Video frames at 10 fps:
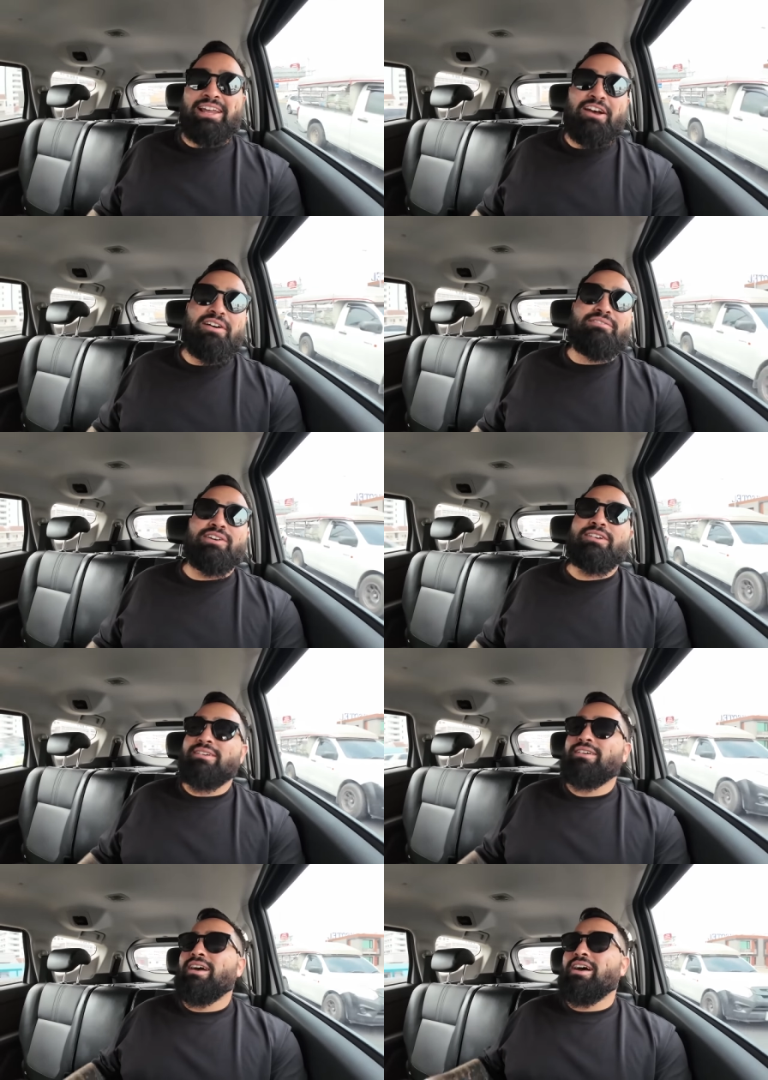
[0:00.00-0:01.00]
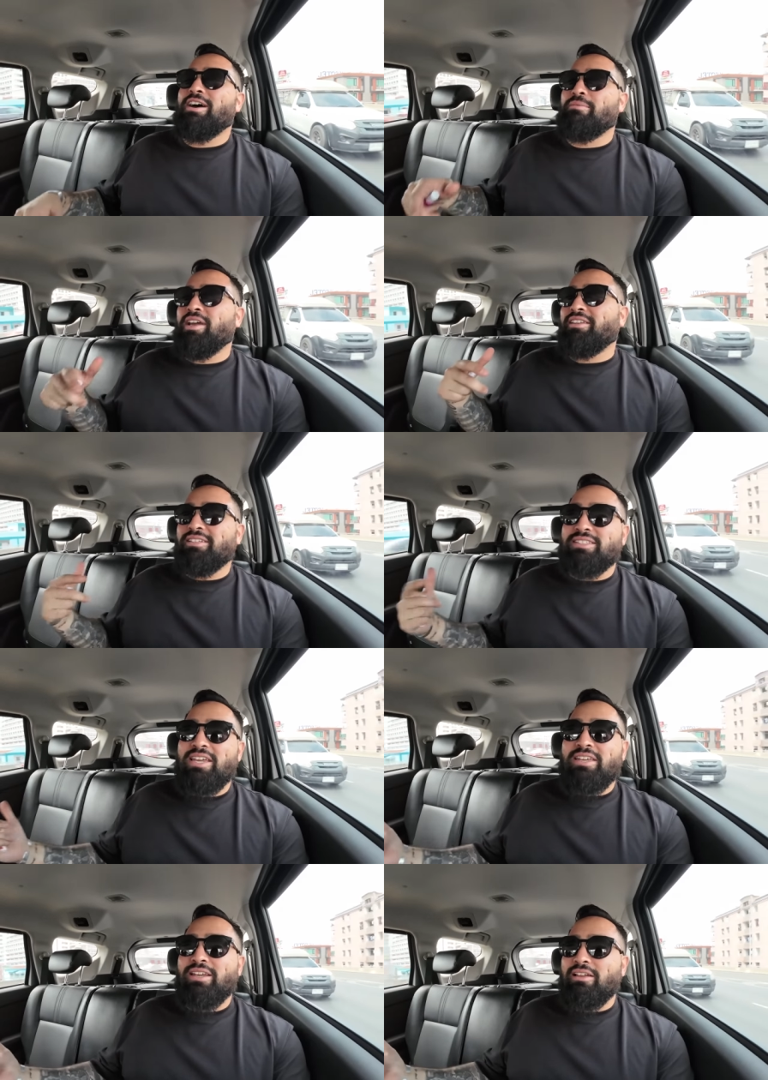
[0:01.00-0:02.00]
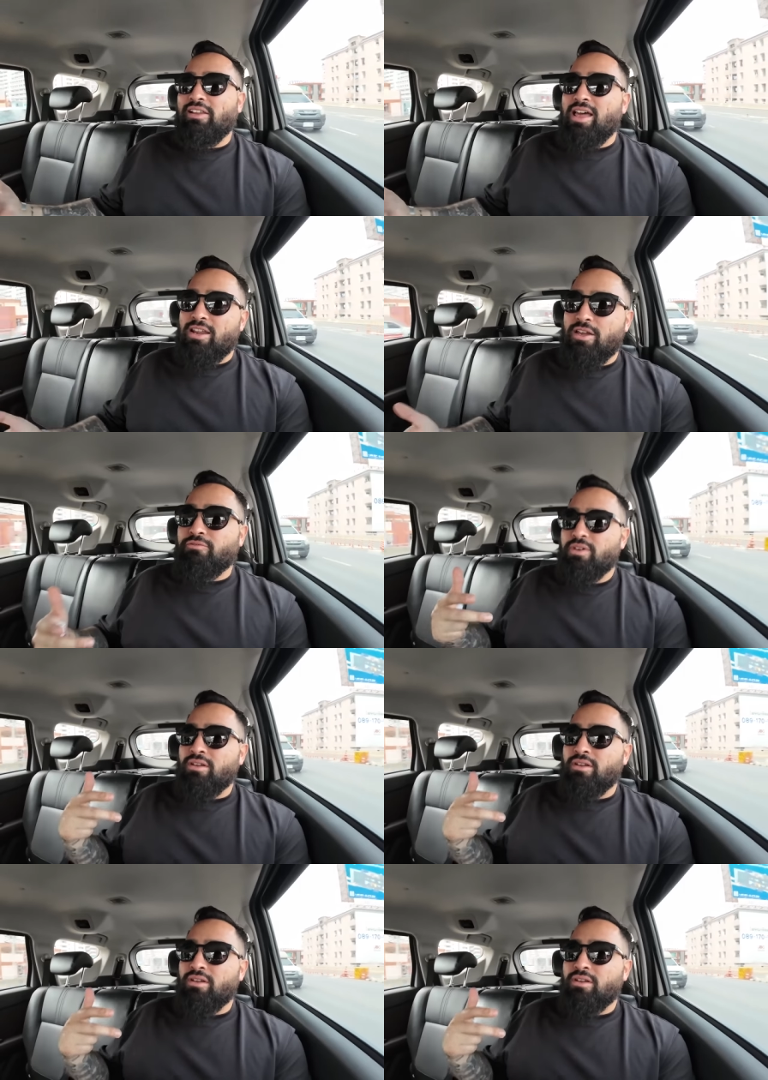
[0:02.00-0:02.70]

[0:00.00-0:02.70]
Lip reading: However, I did take in a lot of